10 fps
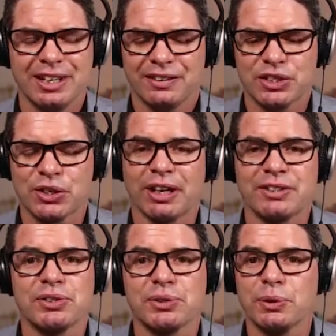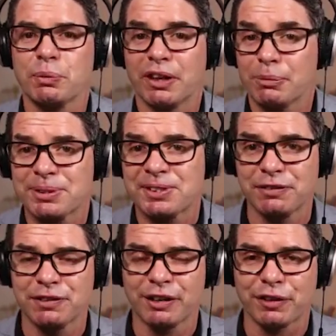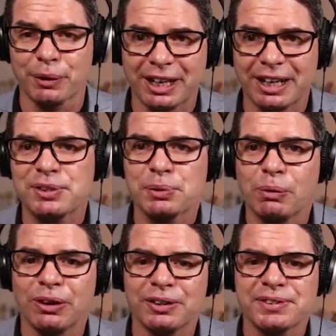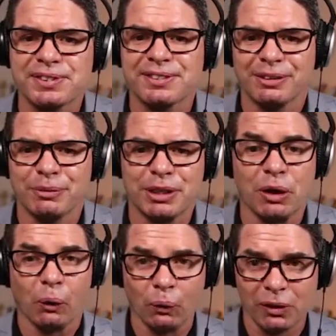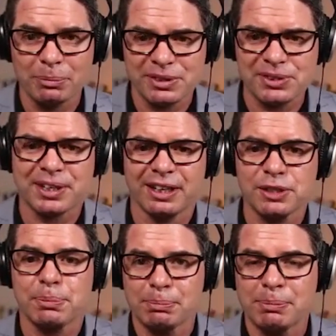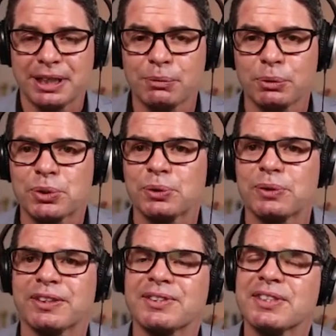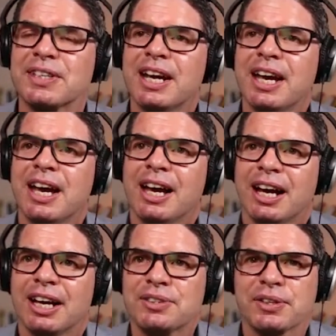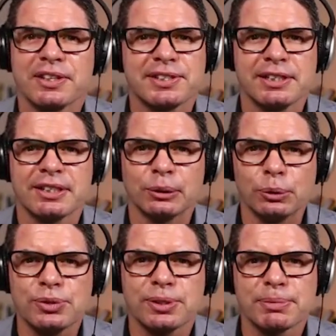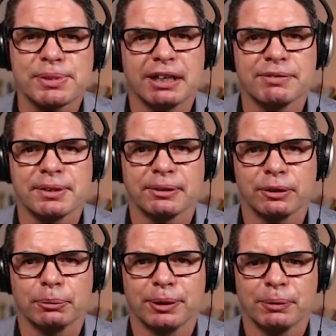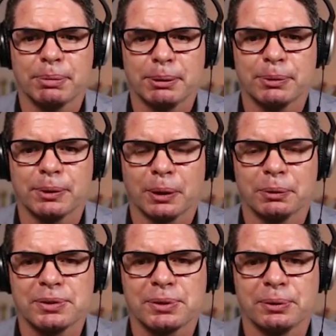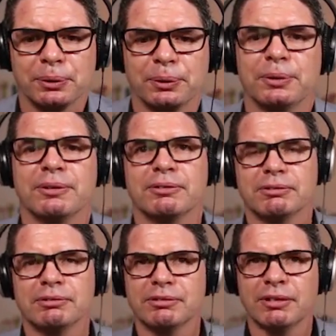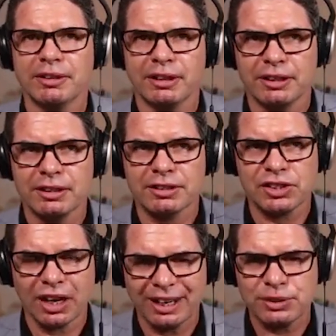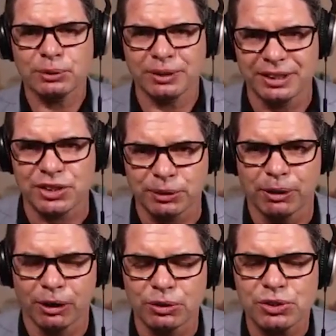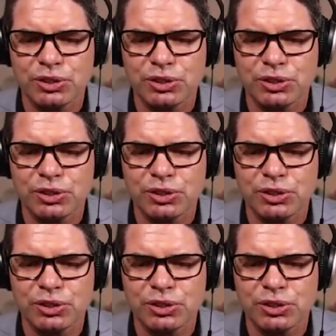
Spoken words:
trying to do what they perceive everyone else wants. I mean, not all of them in this case, but many will do this. And so they seem to lose themselves a little bit when people go into title leadership roles,